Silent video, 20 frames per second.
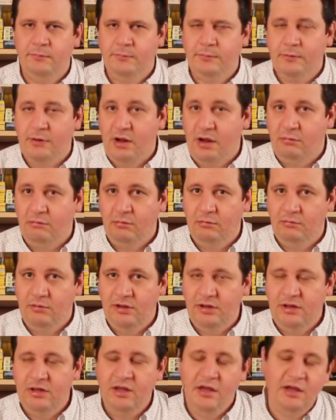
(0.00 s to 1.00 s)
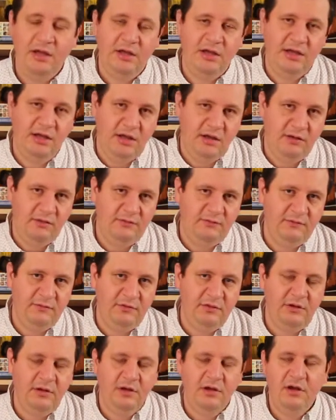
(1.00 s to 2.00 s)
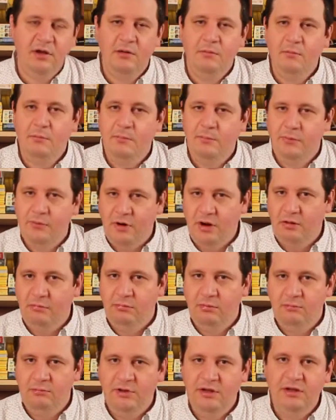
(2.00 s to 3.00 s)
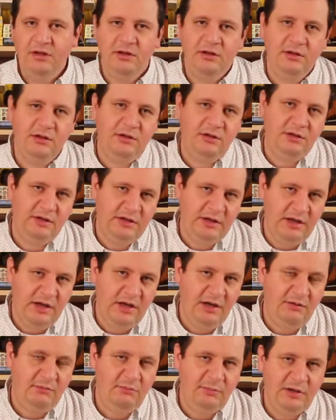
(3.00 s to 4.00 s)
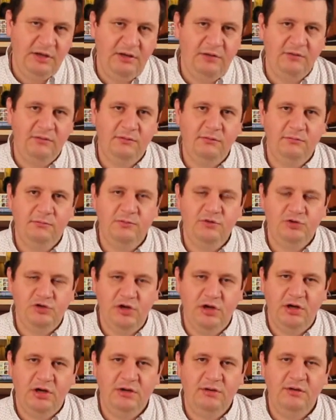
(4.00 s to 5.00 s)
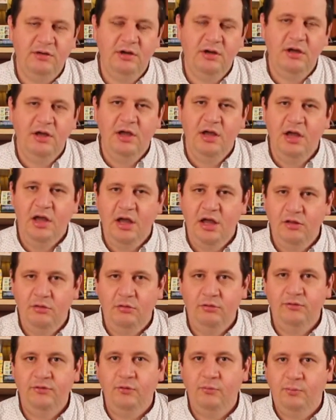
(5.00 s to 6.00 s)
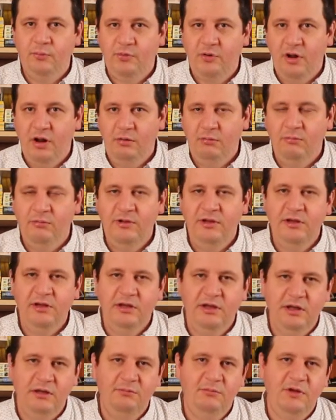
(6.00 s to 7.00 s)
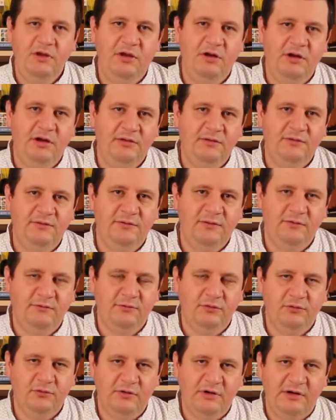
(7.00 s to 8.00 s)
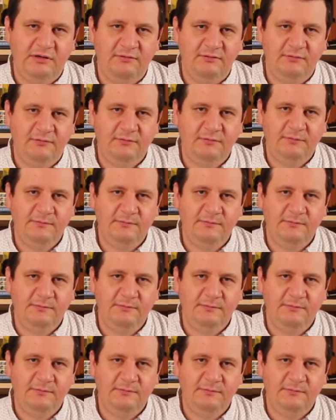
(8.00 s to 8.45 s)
Probably is. Probably can be shared, and also probably can be an artistic photograph.